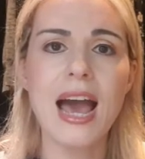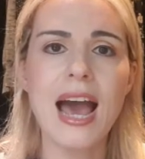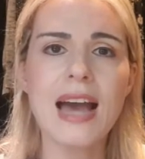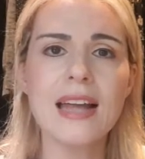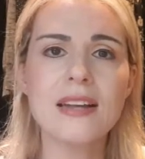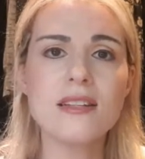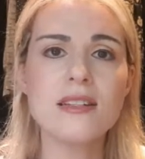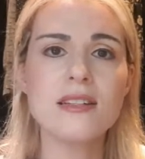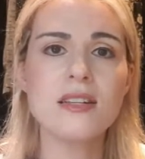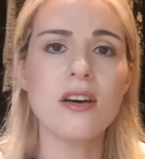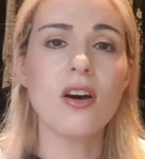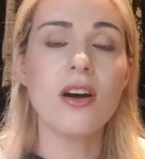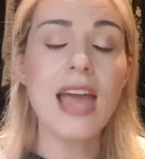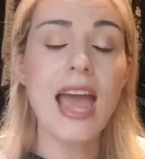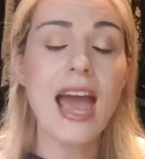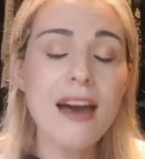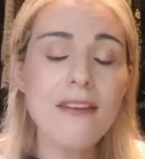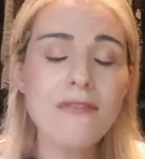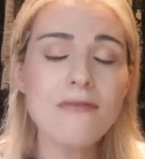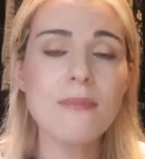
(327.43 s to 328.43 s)
and I
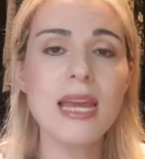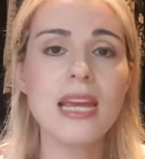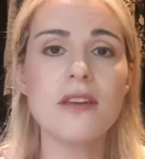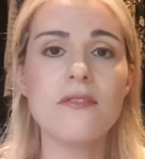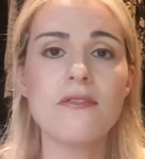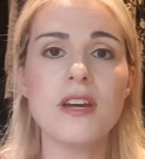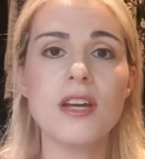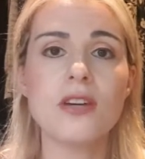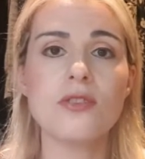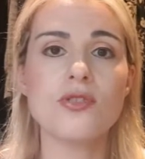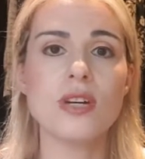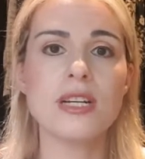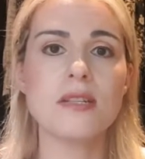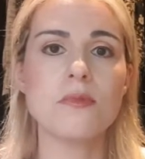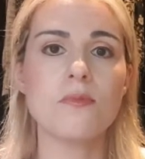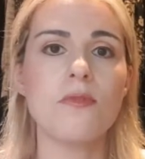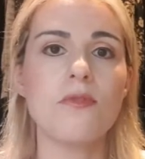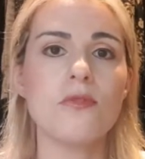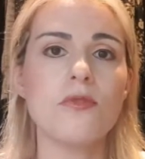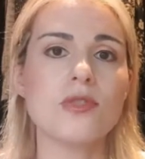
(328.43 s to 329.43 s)
have made a Vogue
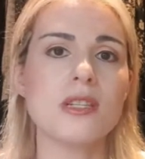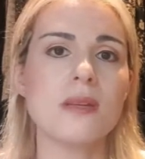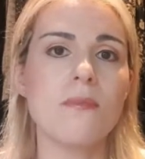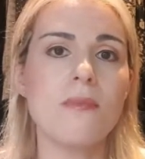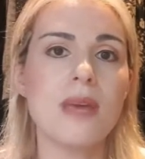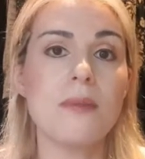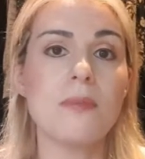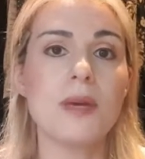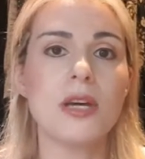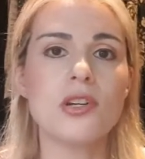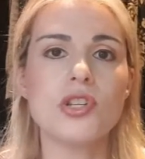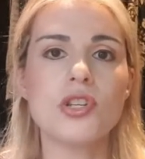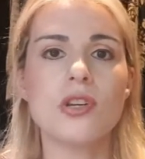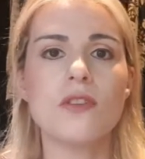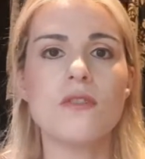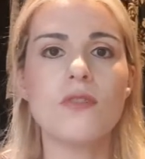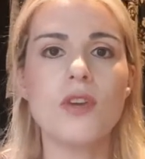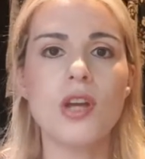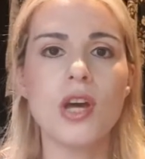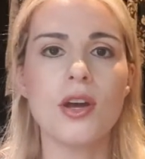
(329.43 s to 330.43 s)
dress before, so maybe I
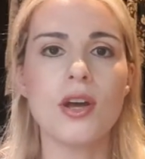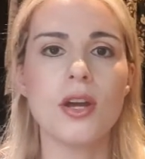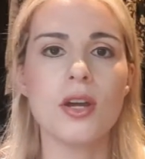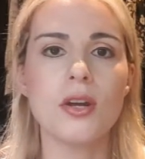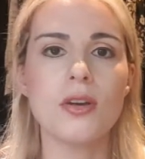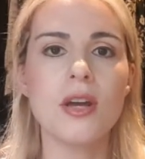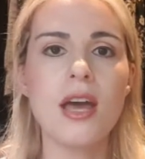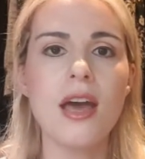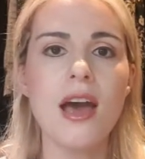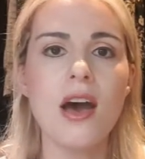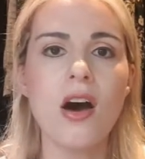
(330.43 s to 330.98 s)
should have known.